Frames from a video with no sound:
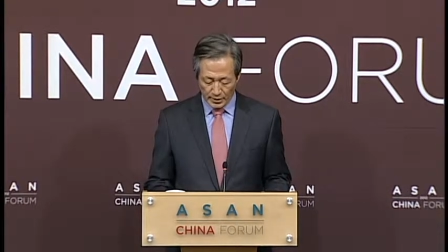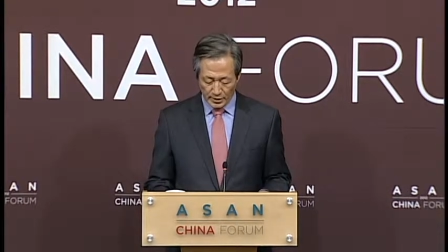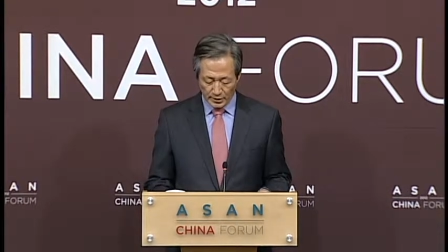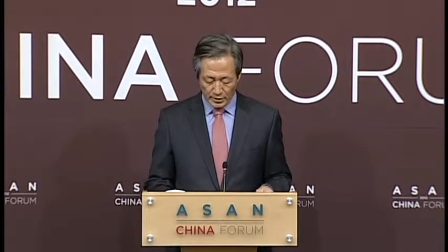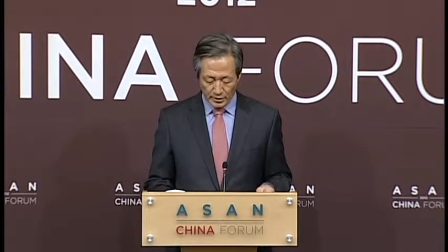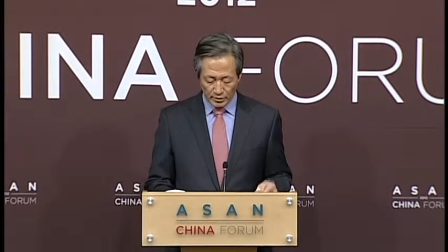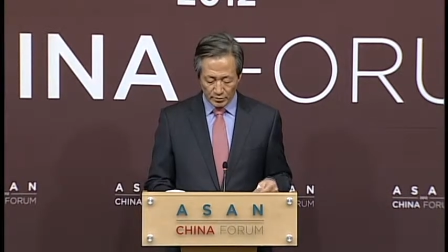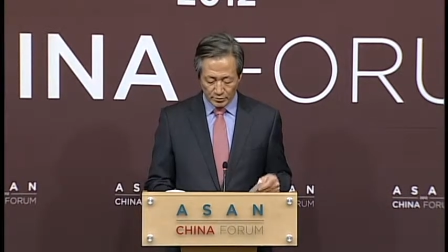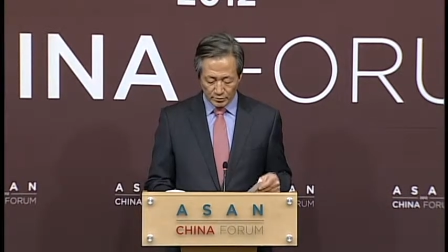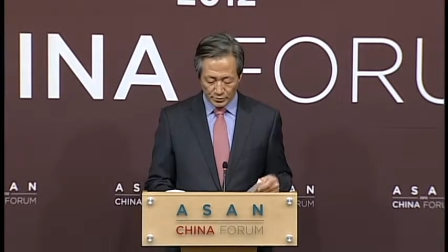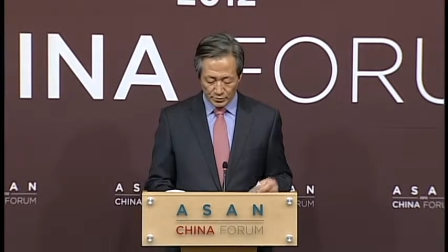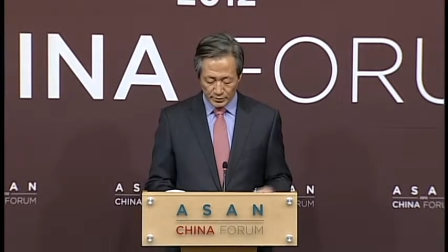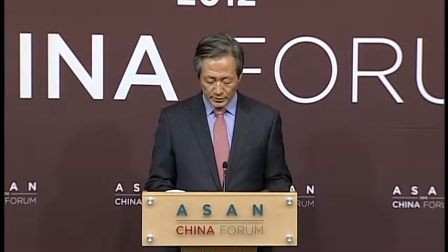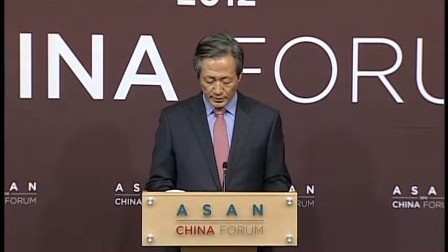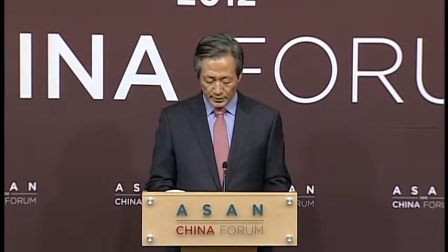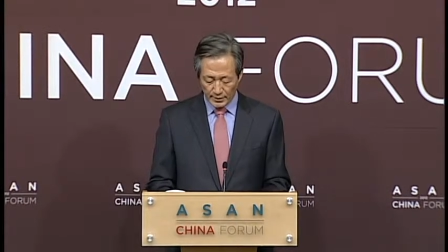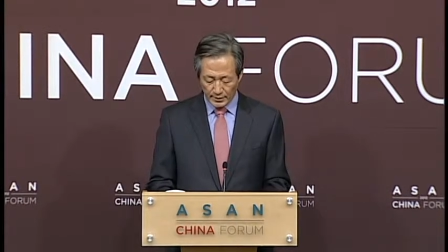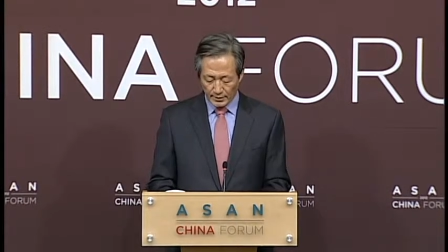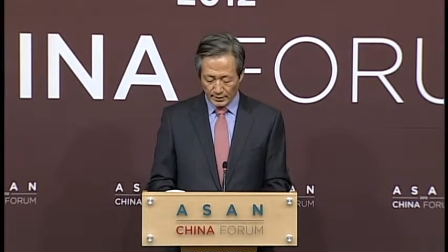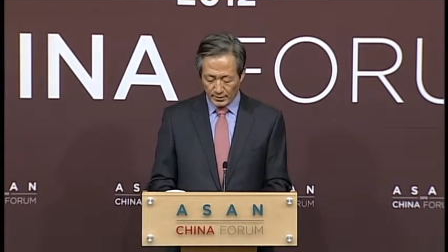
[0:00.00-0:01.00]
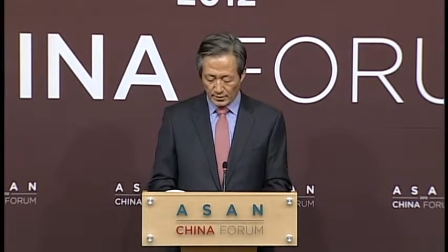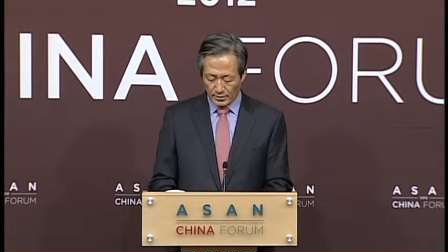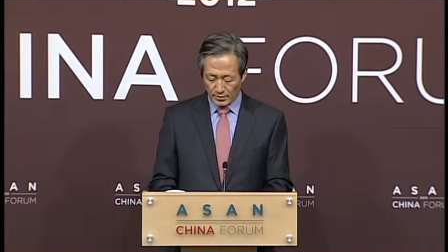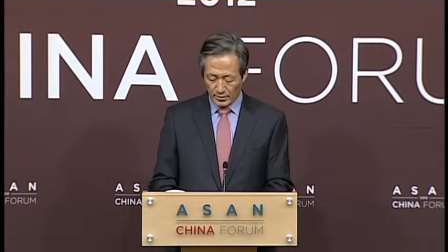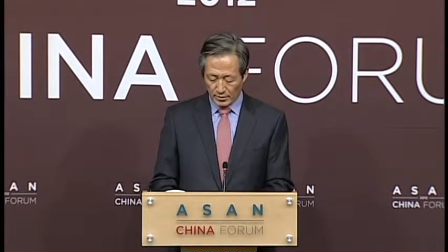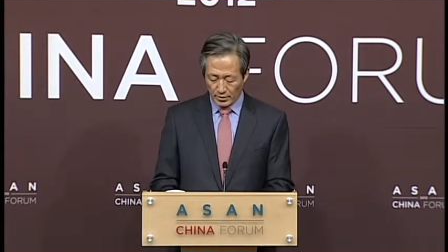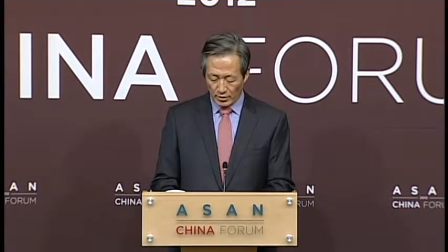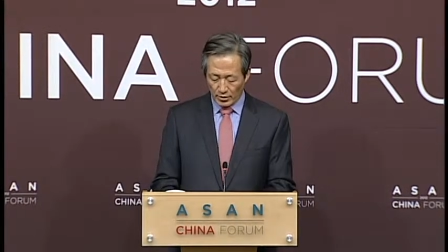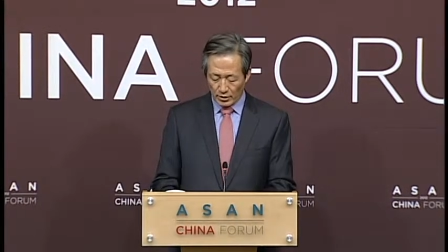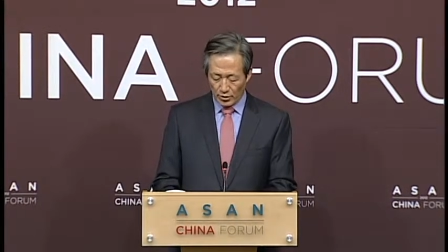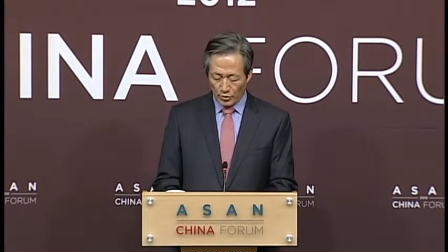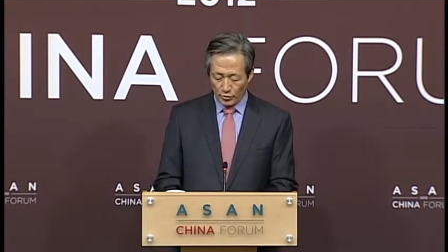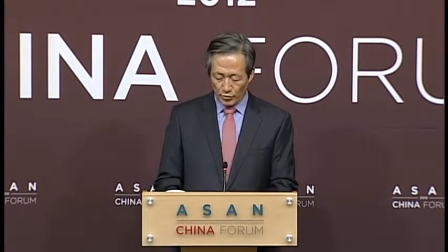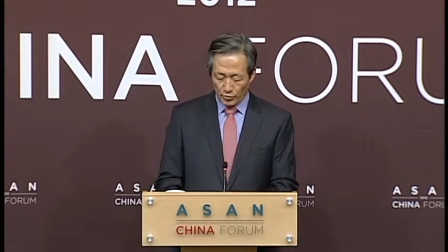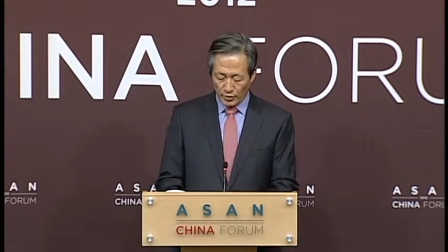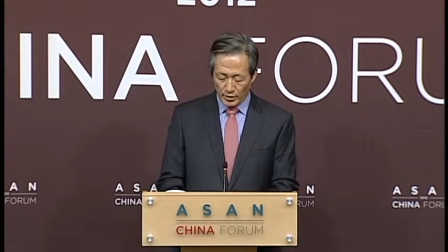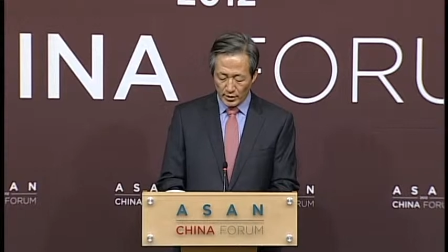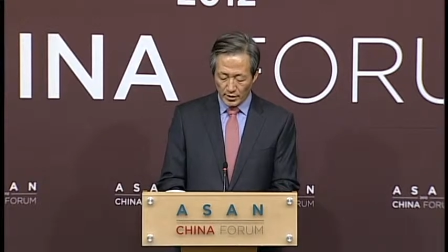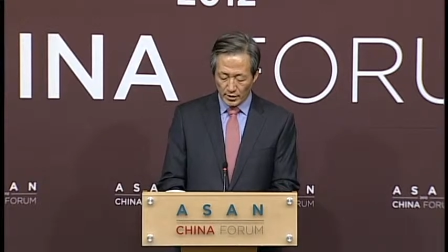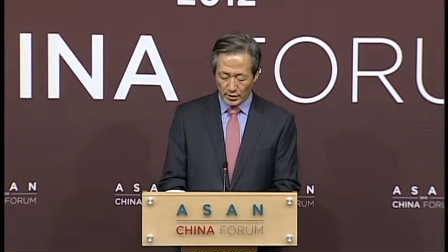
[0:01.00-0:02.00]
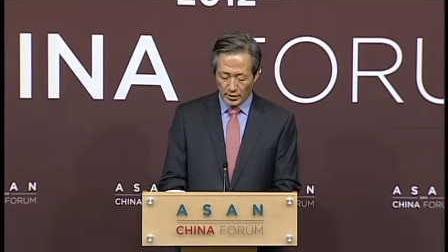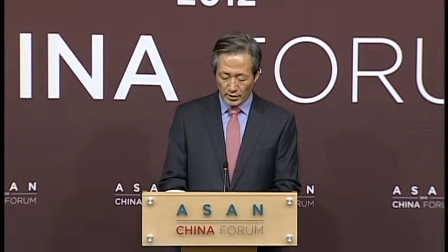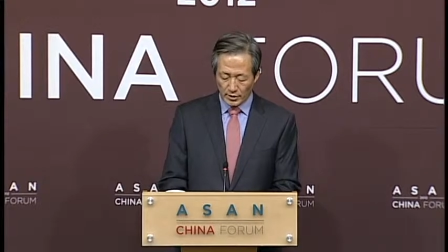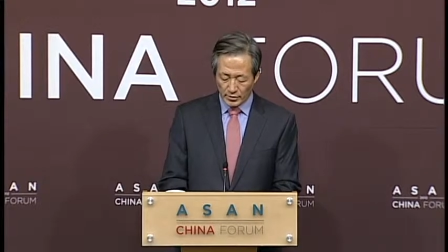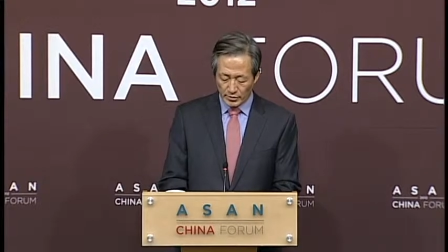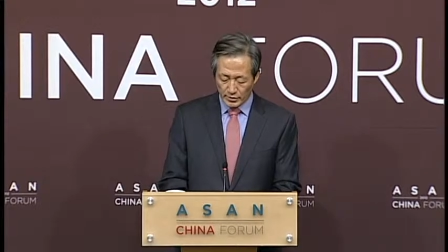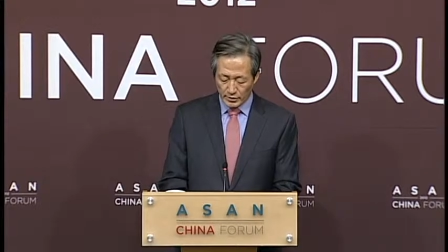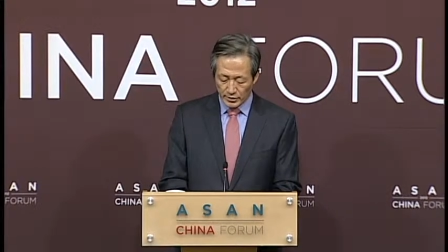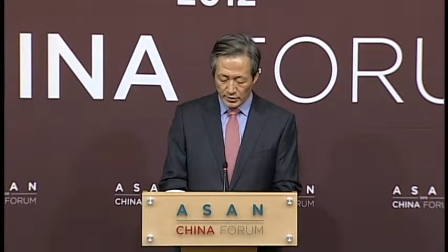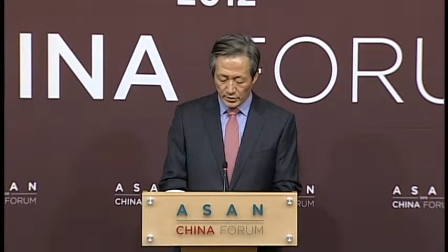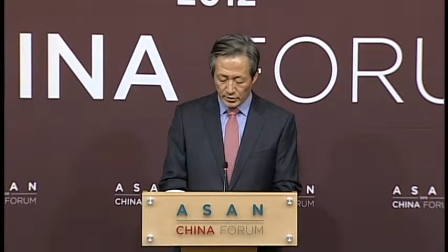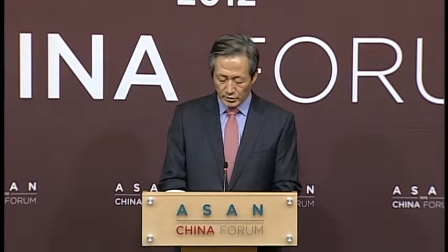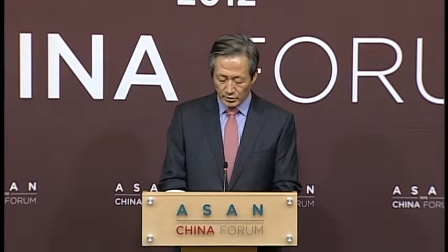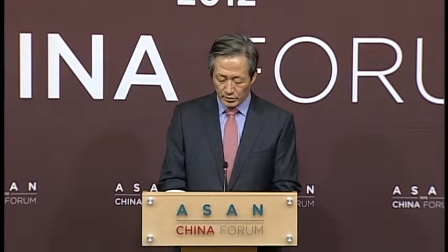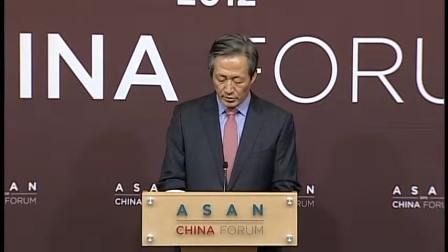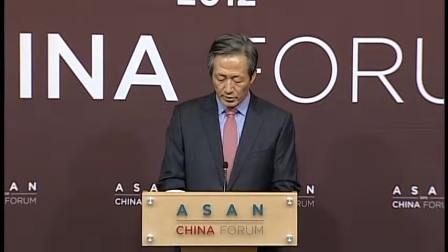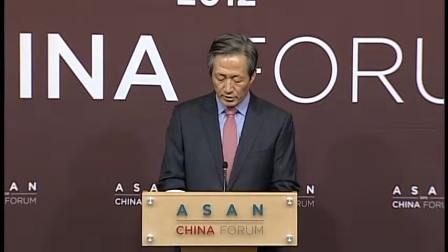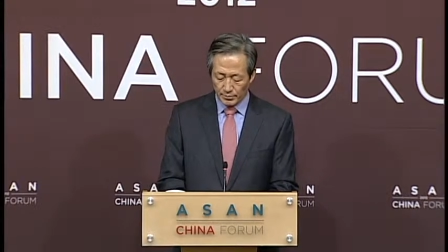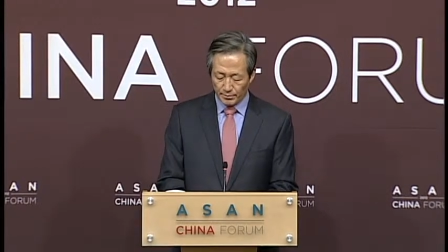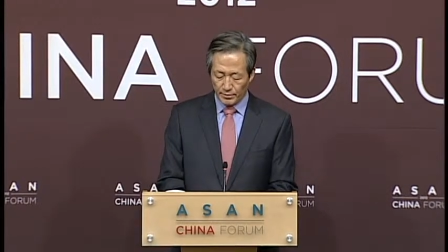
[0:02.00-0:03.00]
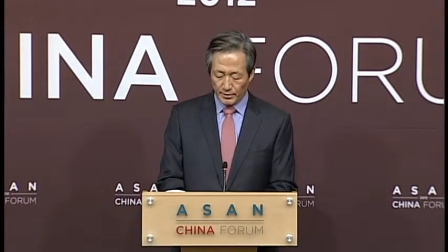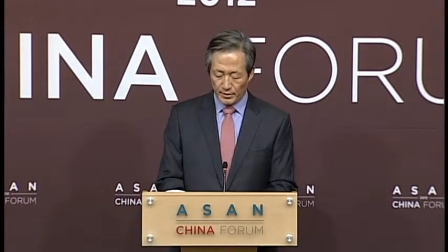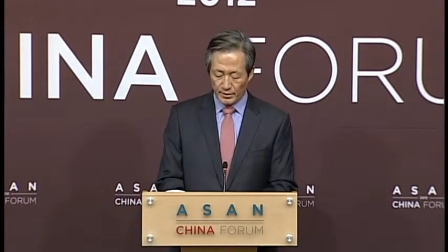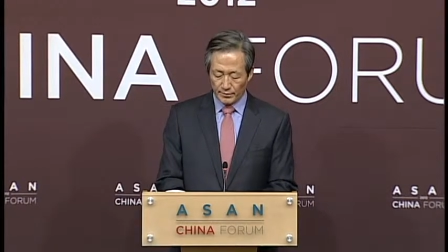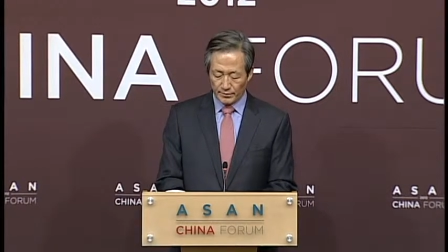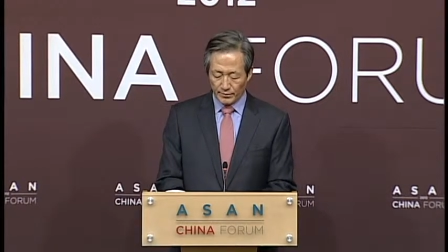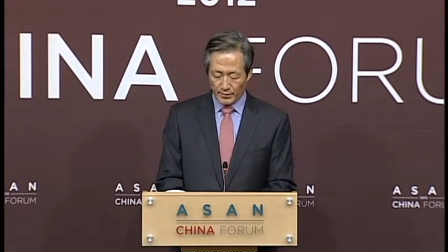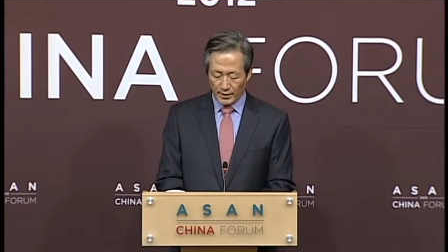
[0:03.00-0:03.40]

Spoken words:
He also said, "We consistently believe